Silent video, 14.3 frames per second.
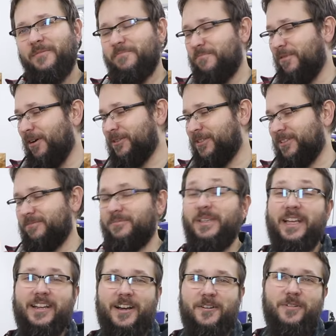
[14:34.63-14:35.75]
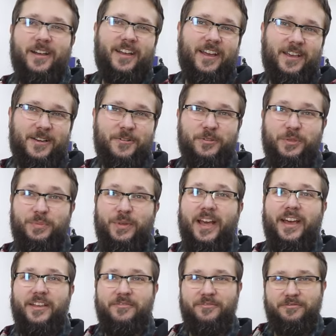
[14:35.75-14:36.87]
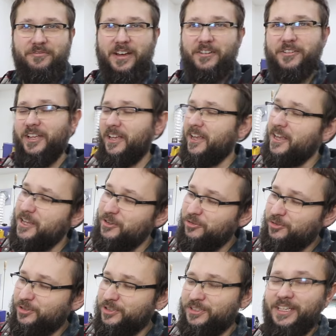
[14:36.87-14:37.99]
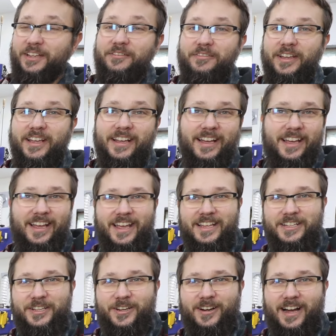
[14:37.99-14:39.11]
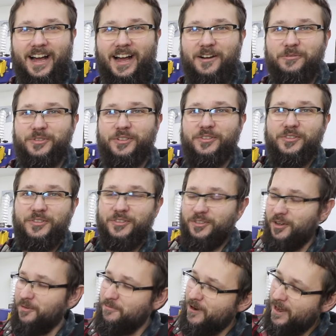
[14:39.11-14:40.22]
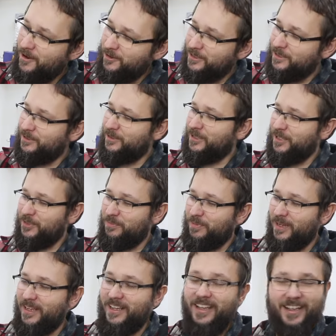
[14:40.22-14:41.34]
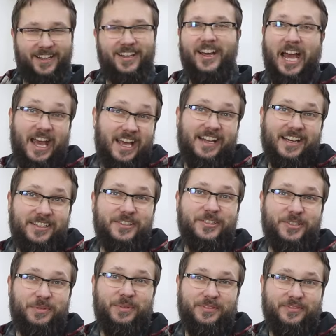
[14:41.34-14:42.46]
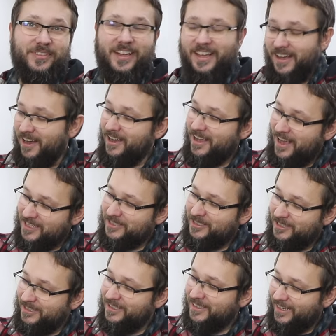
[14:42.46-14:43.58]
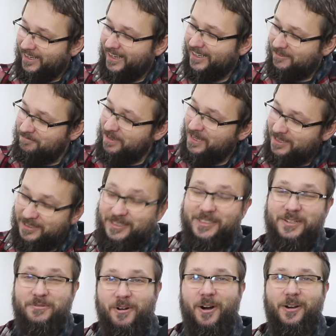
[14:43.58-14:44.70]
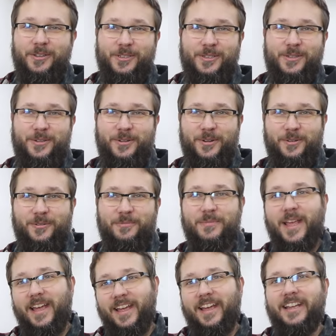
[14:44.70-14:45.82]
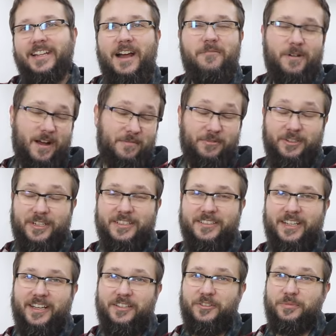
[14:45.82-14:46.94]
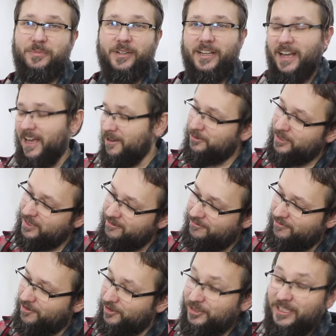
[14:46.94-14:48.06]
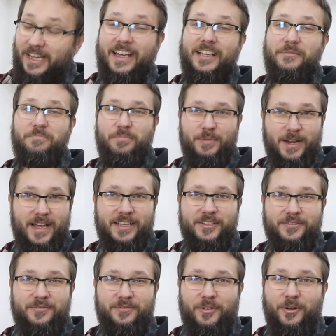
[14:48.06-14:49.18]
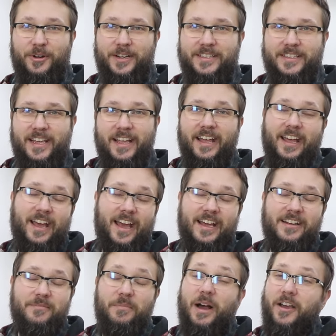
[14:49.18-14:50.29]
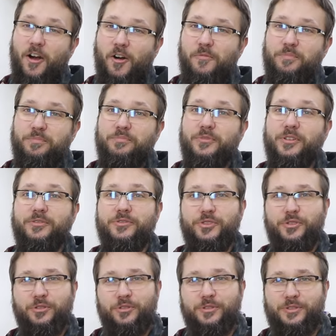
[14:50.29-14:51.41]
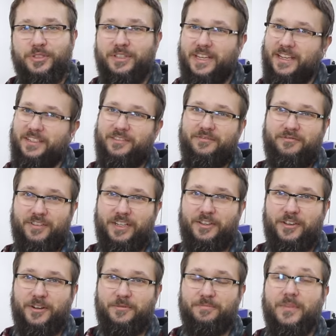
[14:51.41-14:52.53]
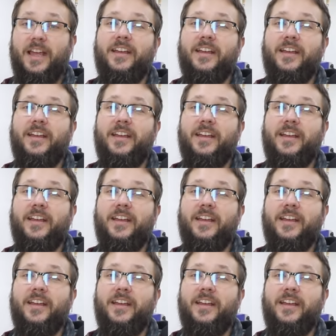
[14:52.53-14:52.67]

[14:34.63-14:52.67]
But, you know, it could be a very interesting thing in your house, somewhere on a display. And I, to be fair, I actually dig it. It's quite cool. Now I'm going to take it to my house and find a place for it. And I hope you enjoyed today's video.